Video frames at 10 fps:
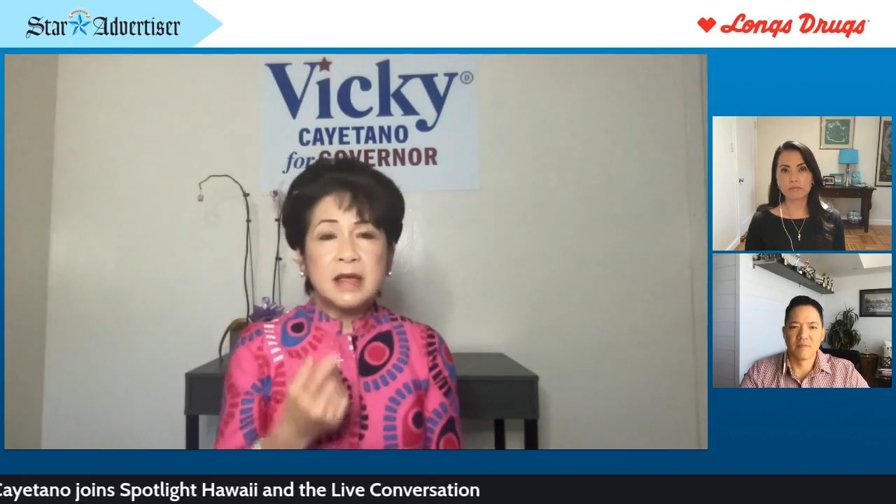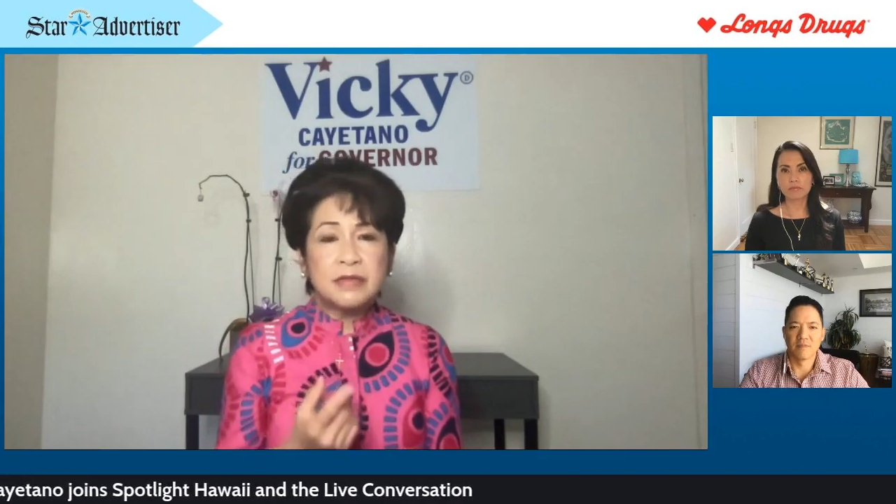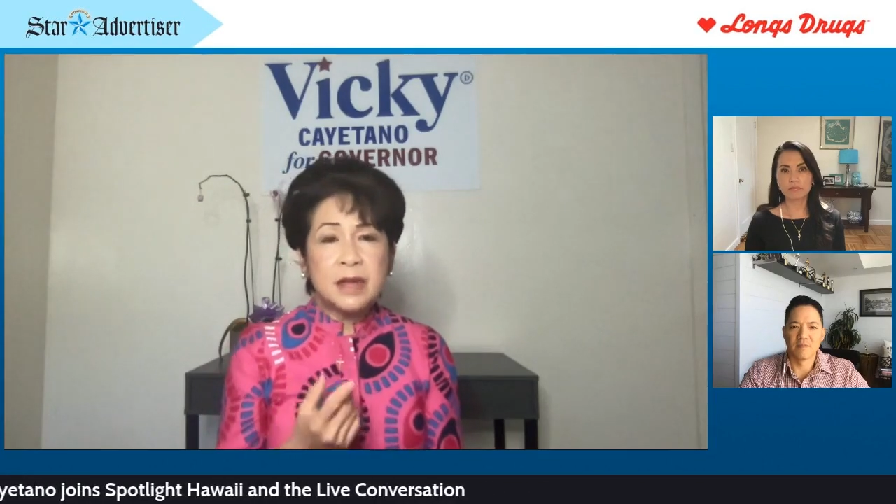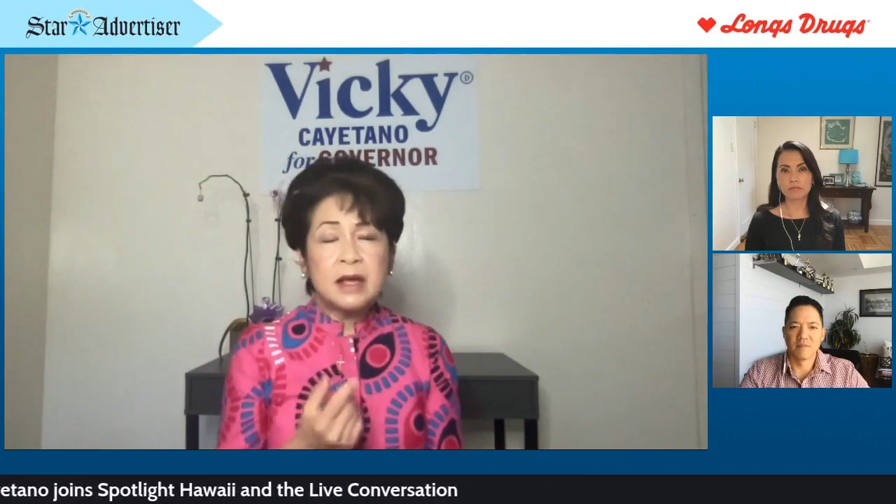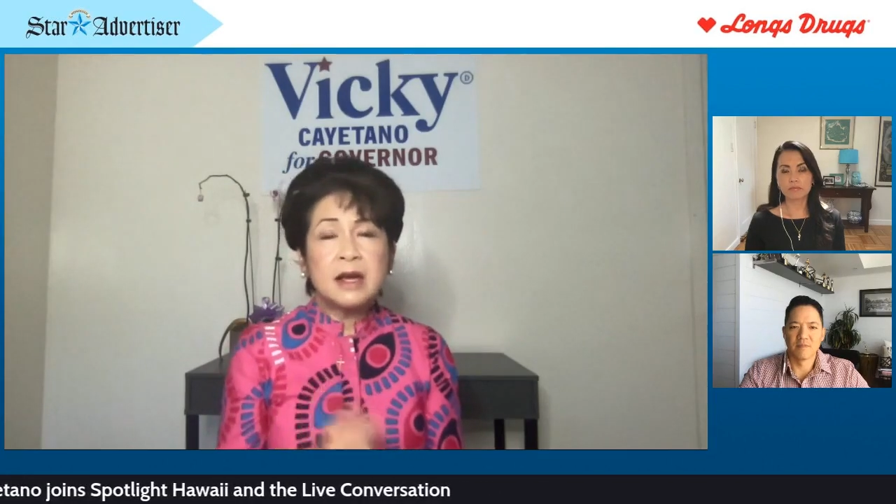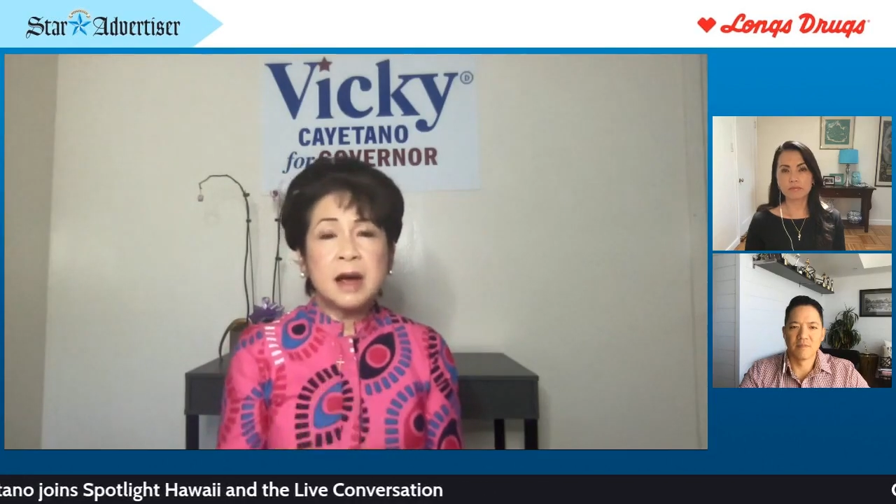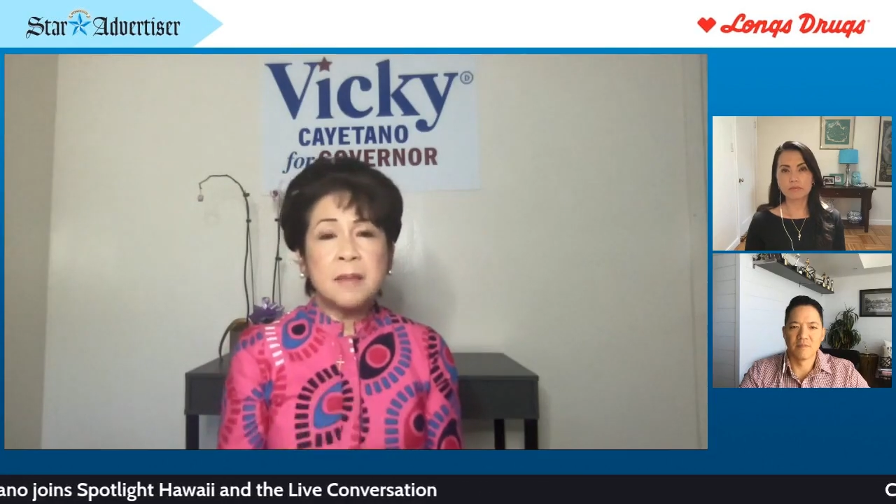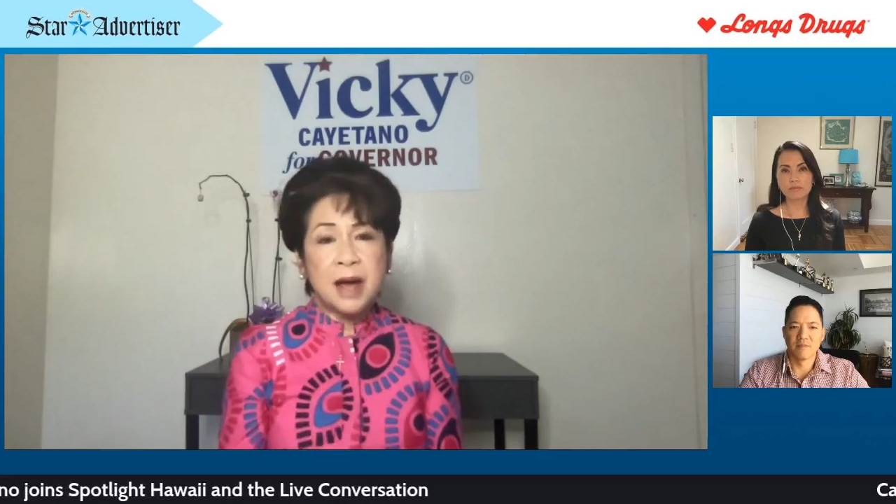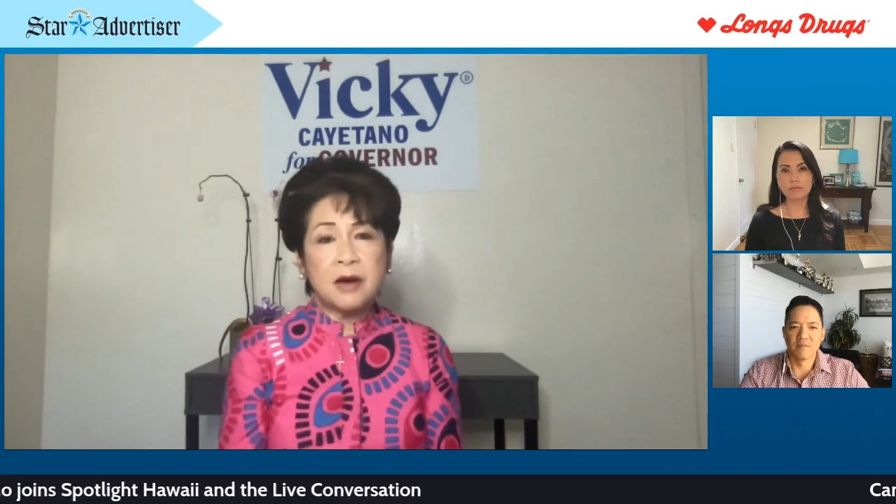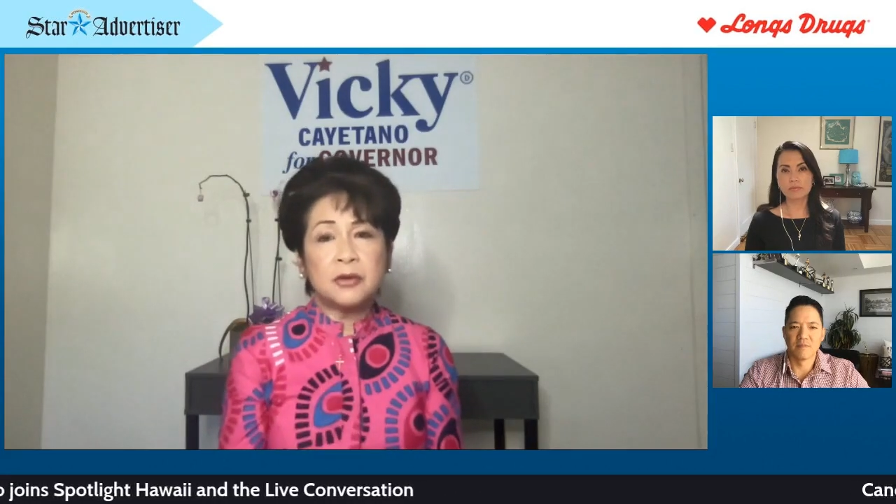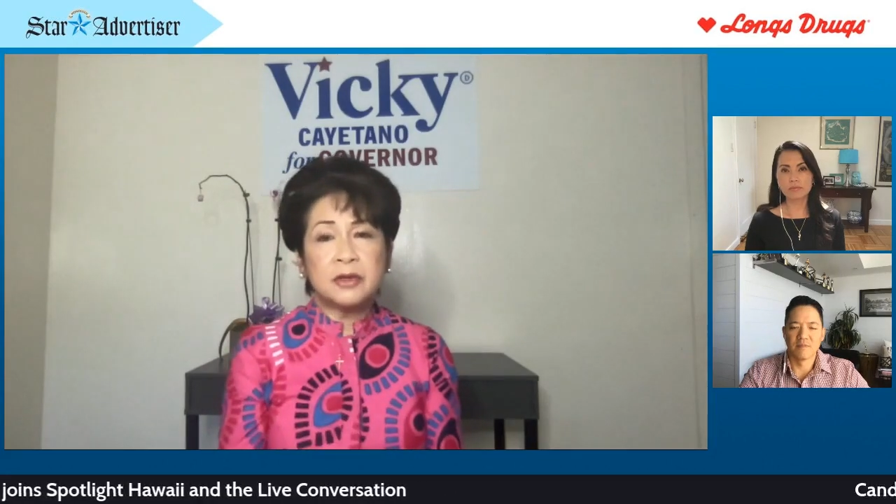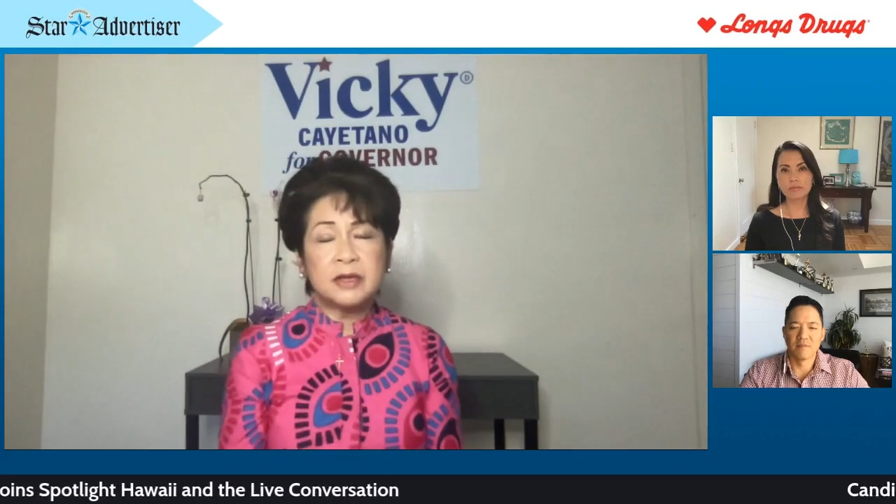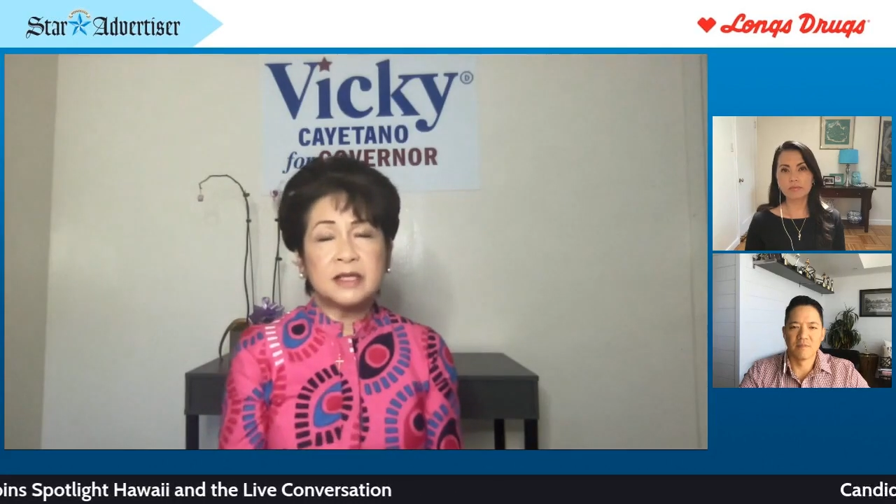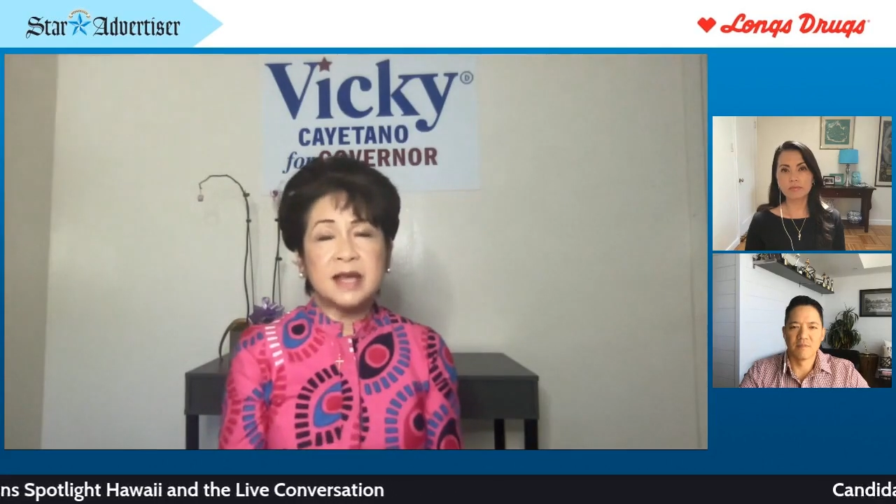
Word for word: think about the